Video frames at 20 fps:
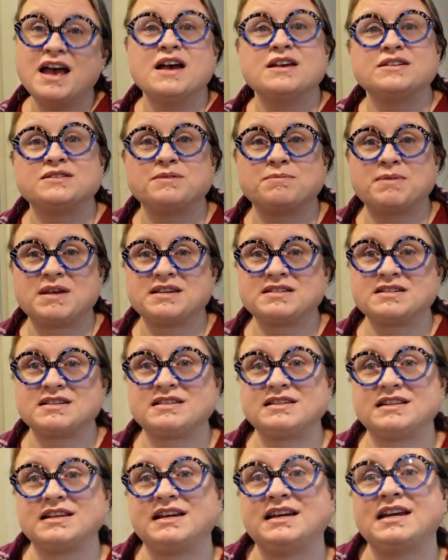So
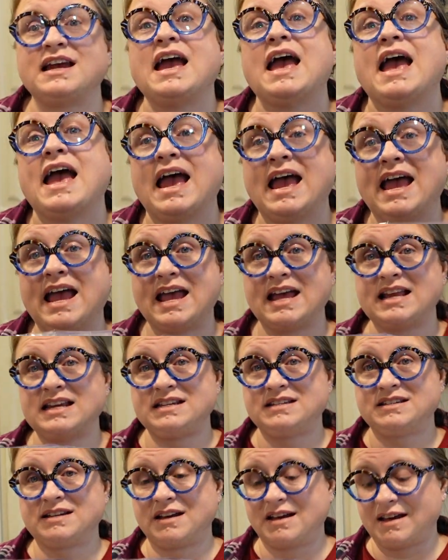basically,
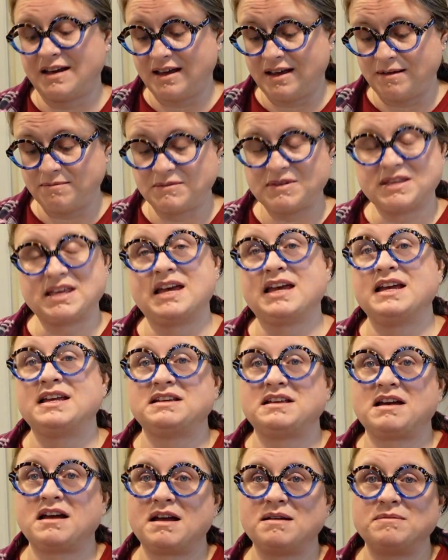anytime that
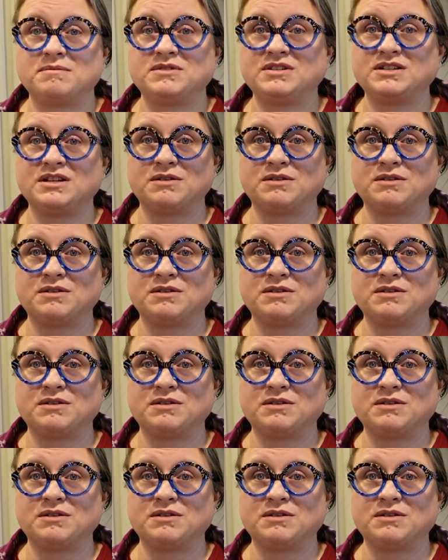I'm,